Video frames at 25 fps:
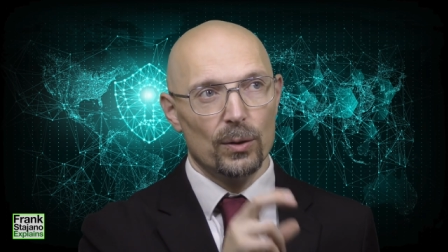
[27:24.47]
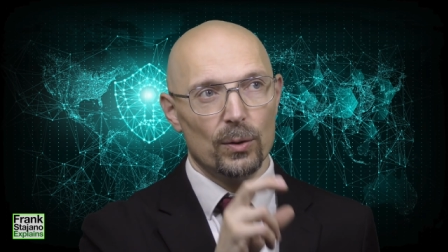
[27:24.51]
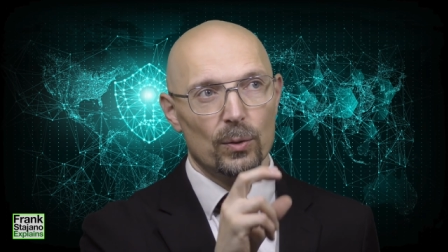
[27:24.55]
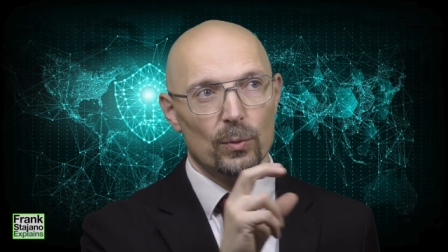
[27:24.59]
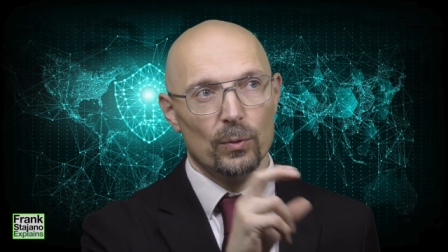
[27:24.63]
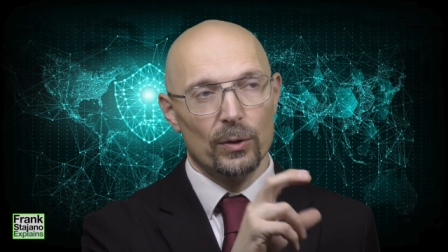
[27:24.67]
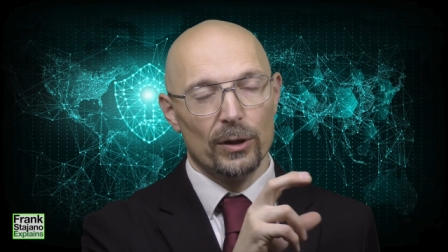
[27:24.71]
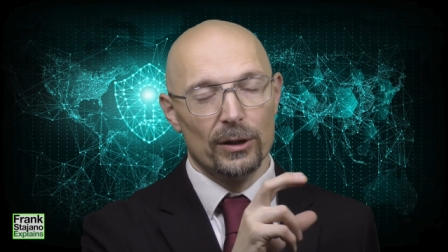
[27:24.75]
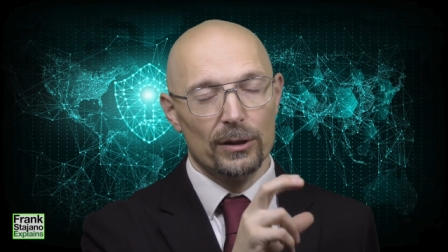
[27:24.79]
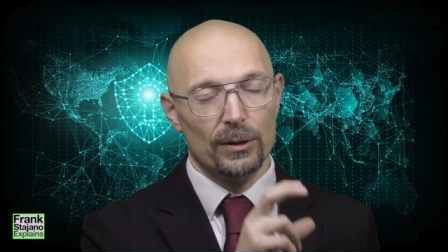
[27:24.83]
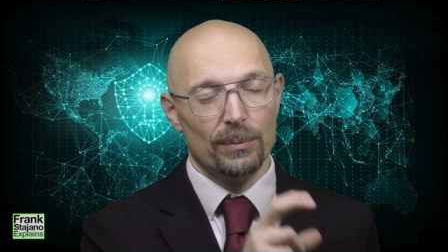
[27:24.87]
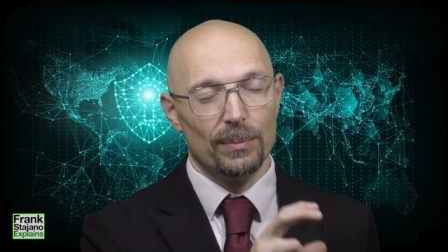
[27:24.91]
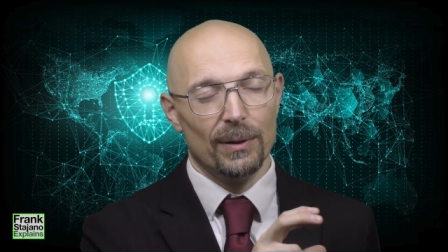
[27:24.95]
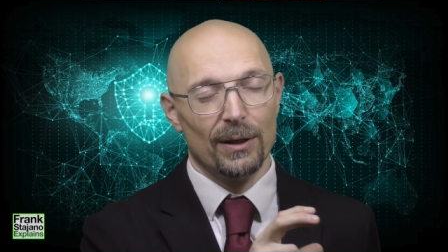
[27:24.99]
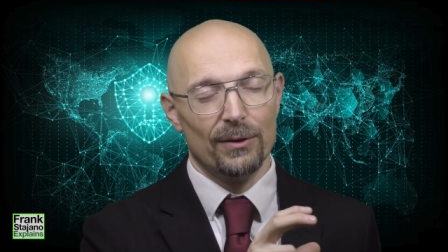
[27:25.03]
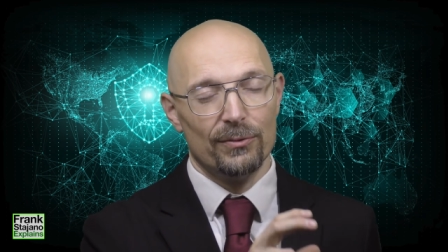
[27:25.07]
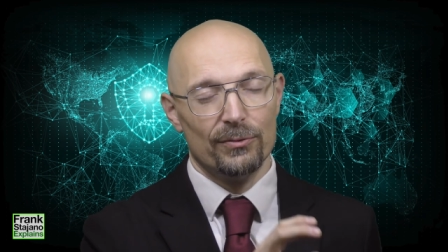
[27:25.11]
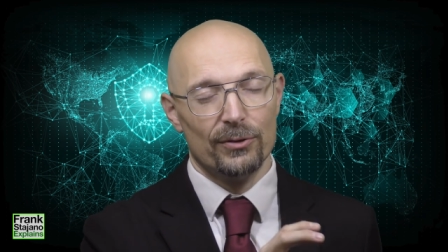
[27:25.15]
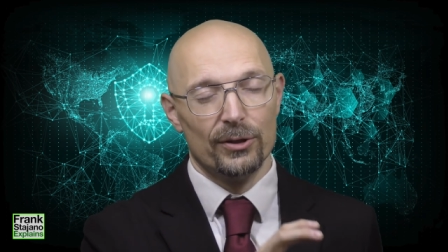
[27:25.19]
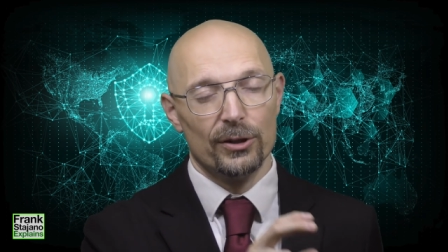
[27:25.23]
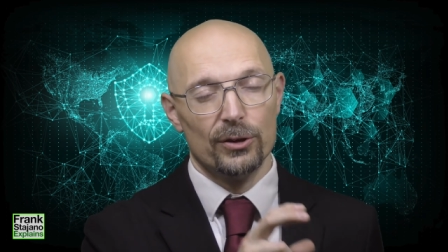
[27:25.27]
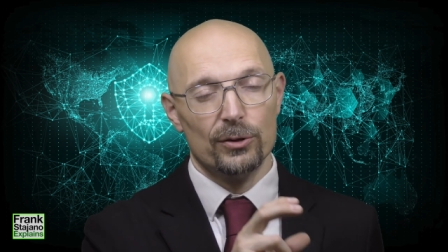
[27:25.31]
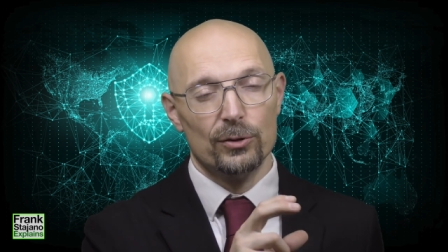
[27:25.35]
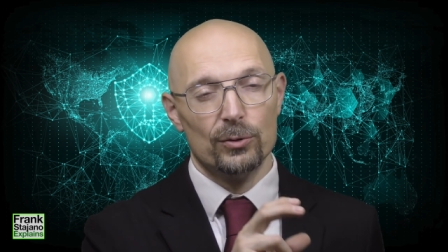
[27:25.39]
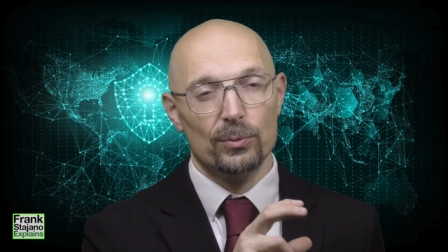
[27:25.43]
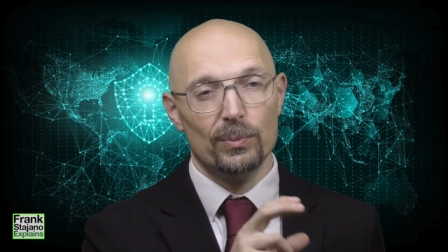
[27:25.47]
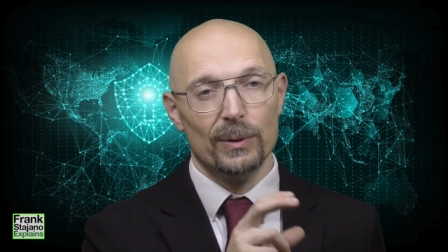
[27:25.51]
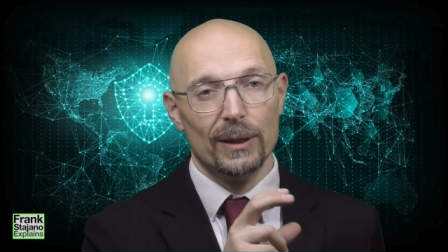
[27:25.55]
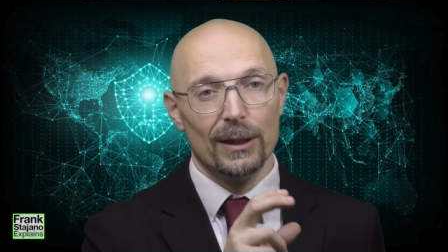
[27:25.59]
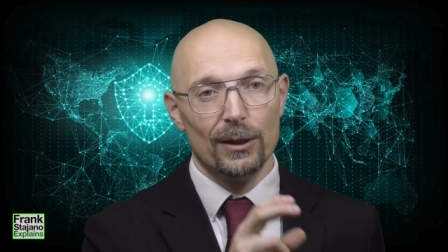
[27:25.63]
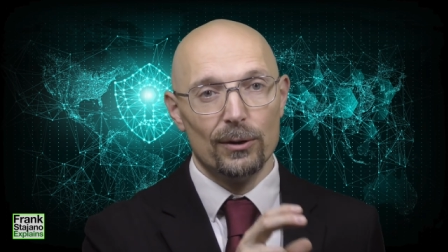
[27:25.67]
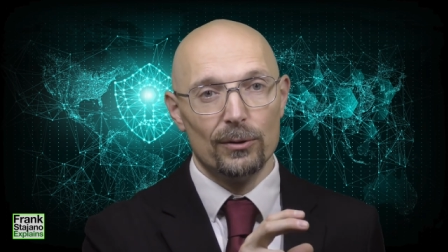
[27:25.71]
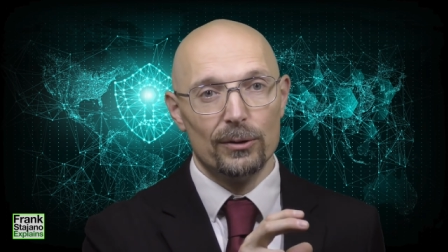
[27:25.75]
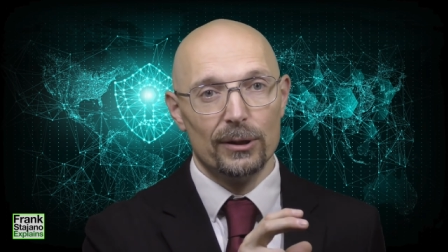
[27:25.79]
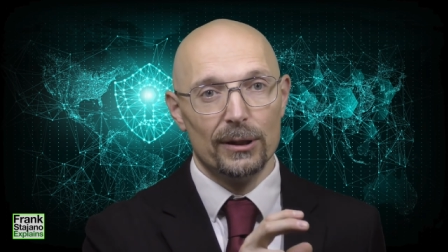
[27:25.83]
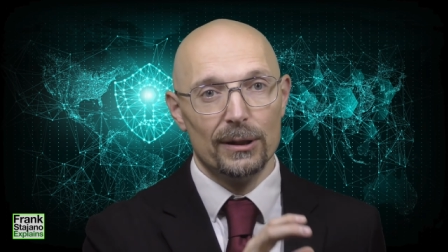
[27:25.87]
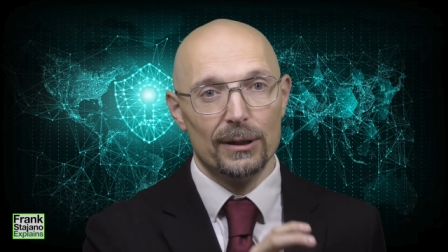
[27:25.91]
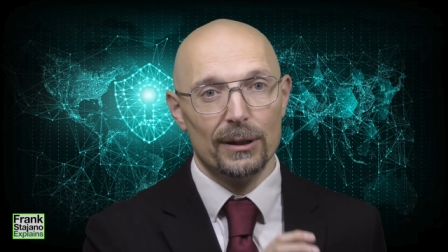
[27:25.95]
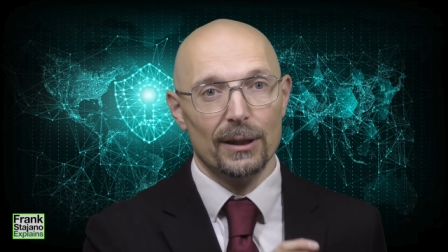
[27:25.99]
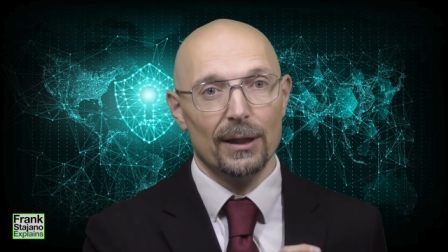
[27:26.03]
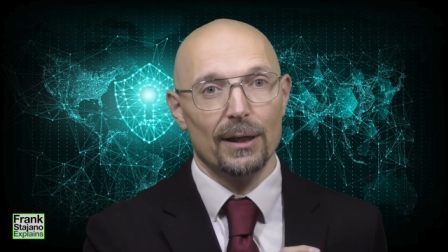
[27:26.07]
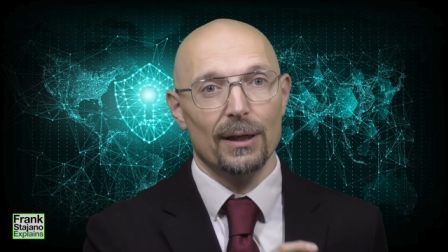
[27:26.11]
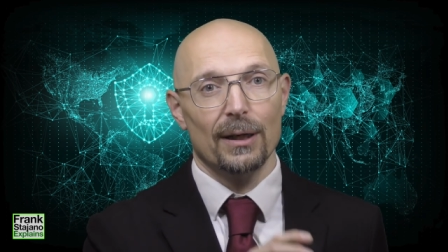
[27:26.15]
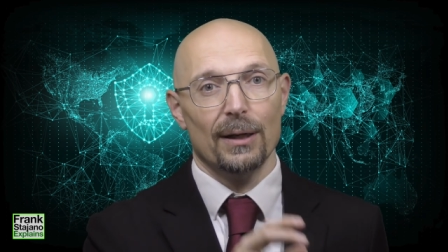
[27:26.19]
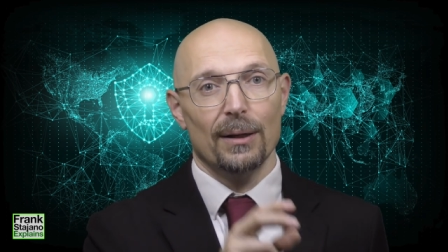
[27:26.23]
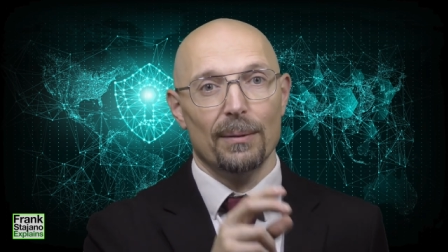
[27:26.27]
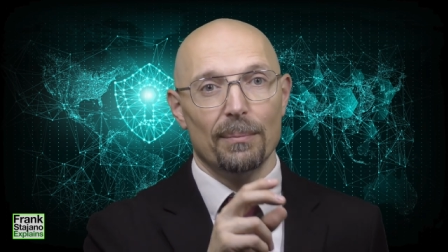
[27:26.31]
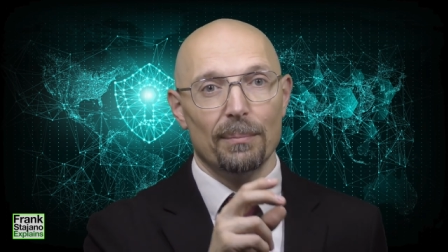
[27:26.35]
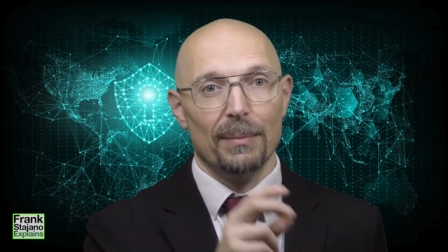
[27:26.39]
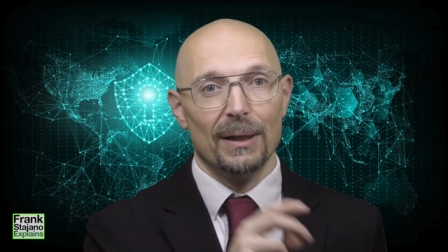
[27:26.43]
where the buffer could be loaded
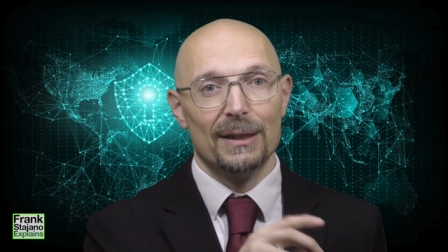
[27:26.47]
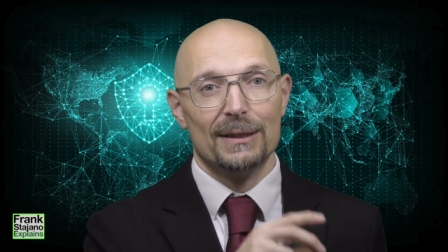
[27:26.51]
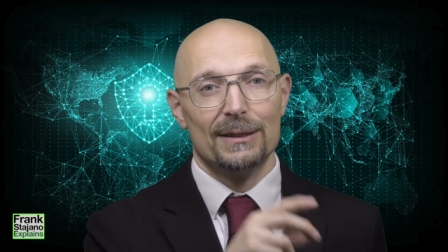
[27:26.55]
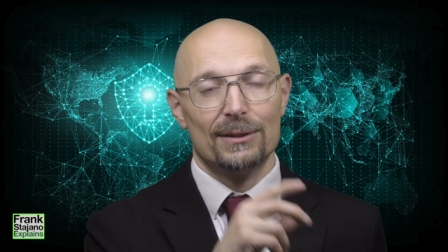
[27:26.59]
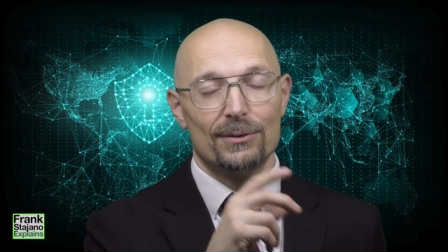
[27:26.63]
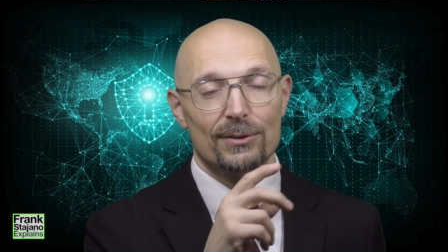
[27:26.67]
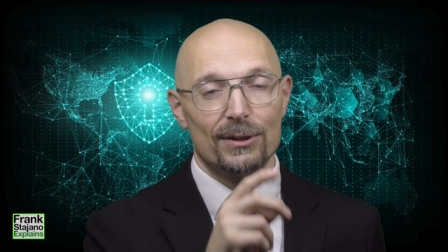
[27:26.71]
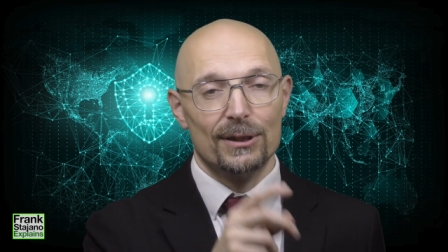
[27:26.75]
must